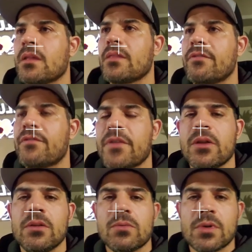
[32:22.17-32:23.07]
The
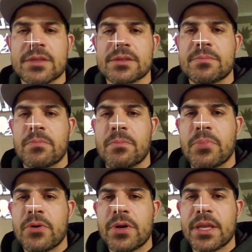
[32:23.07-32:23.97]
field was
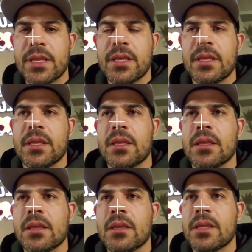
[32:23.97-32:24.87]
pretty
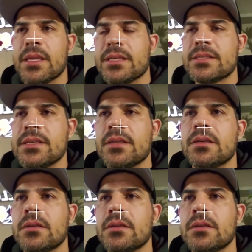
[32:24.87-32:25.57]
easy,